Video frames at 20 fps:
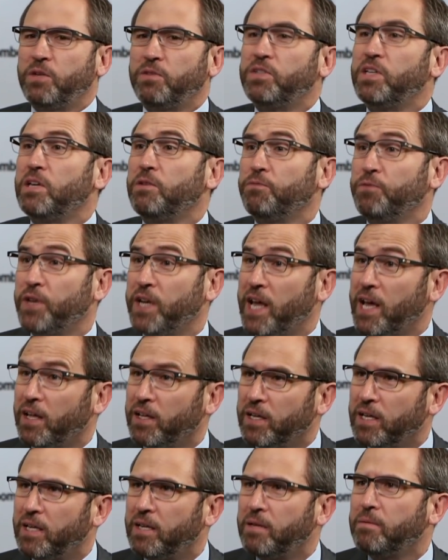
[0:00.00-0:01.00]
You've seen
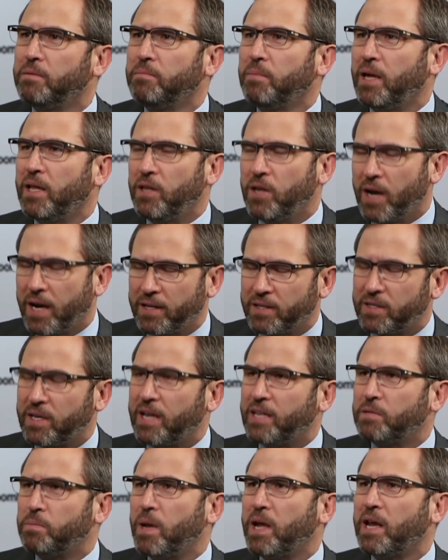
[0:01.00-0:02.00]
Fidelity in the United
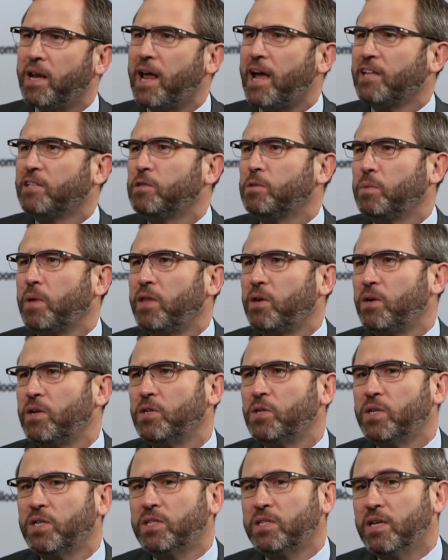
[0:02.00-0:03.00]
States make announcements about their
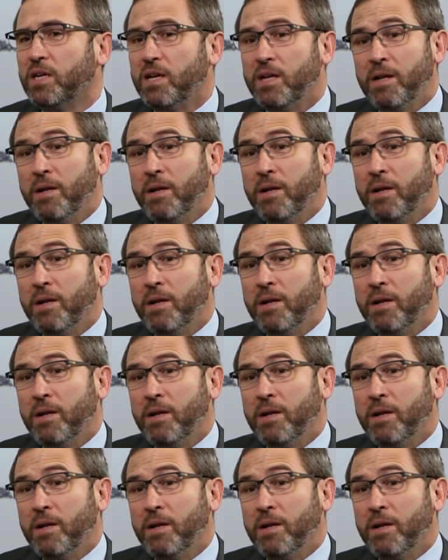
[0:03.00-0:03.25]
interest.